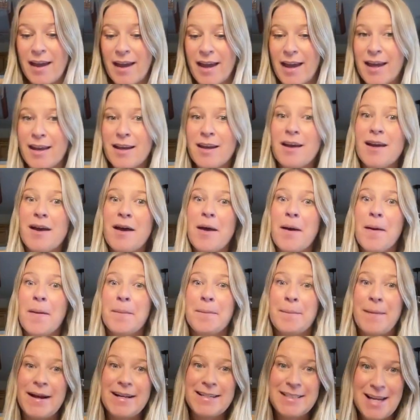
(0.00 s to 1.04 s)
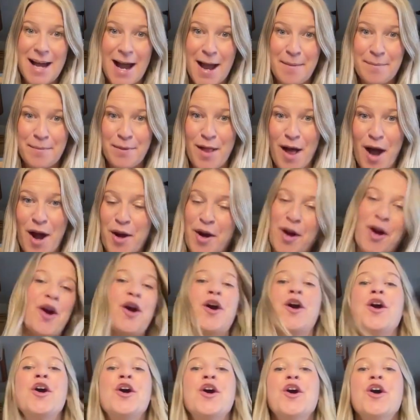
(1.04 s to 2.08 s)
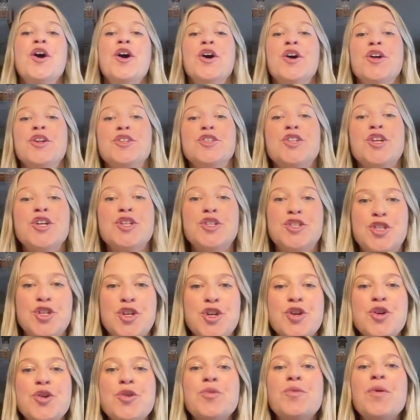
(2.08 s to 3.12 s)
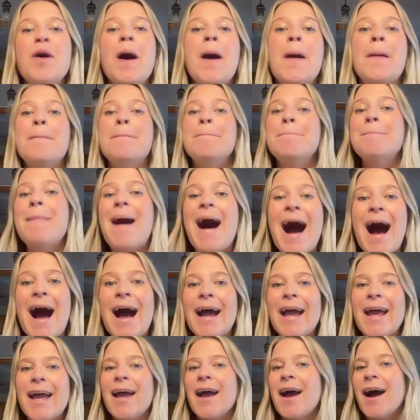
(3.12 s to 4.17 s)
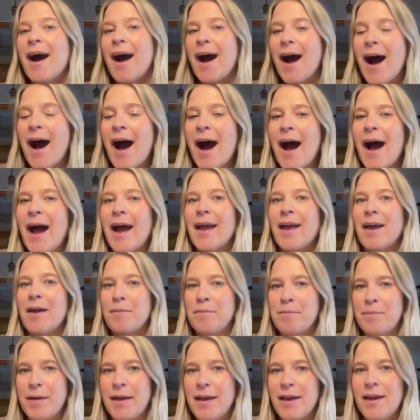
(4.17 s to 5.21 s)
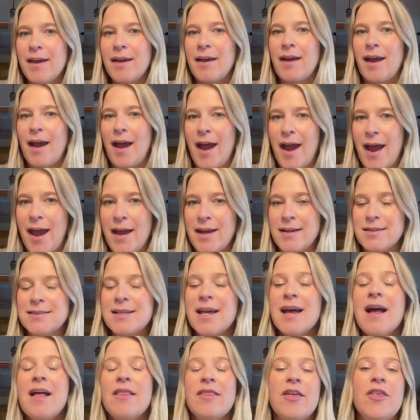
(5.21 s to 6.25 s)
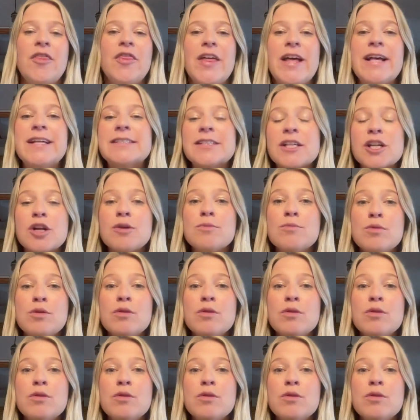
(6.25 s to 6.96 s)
in my time blocker to do my IPAs, the things that are